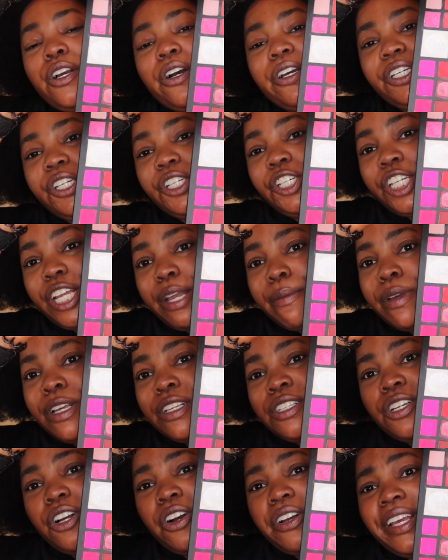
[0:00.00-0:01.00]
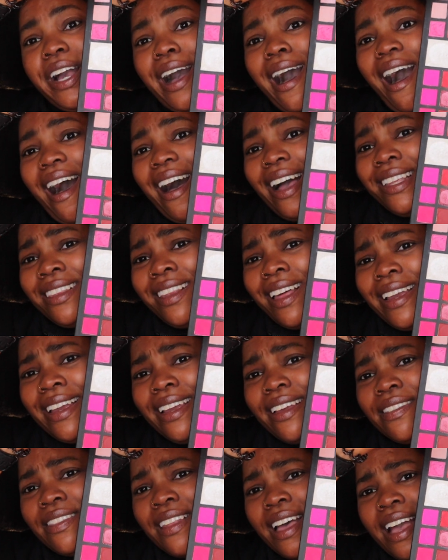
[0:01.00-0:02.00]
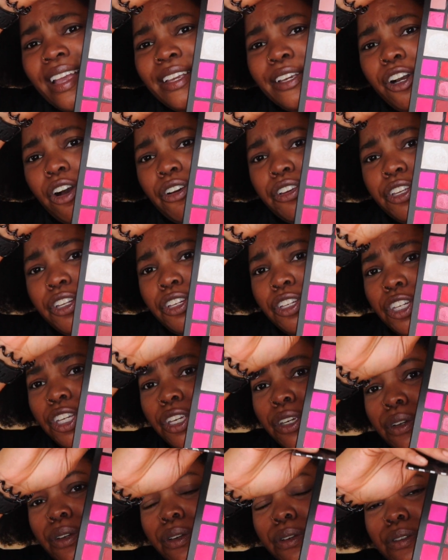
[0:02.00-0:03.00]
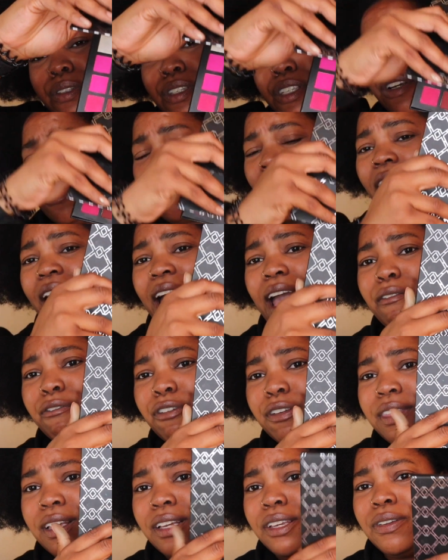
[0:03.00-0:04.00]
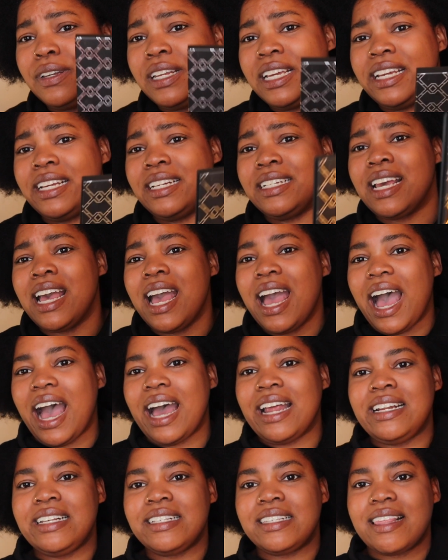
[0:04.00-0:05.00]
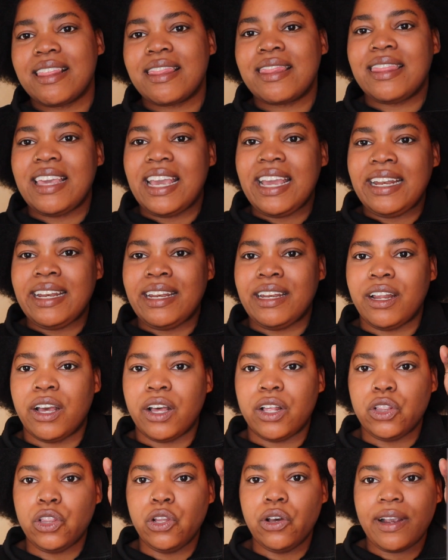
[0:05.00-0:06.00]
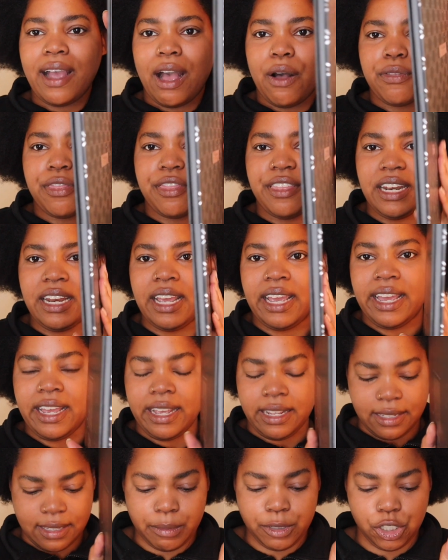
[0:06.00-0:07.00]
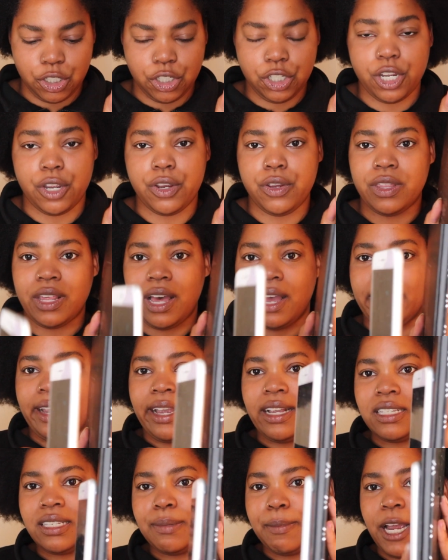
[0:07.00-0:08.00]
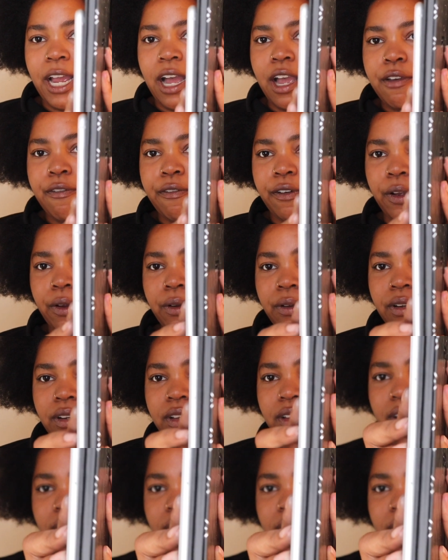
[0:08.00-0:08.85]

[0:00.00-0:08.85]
you got your shimmers, you got your highlight in there, you got your nudes, you got everything you need, and it's thin. Look how thin it is. Let me just show you that against my iPhone.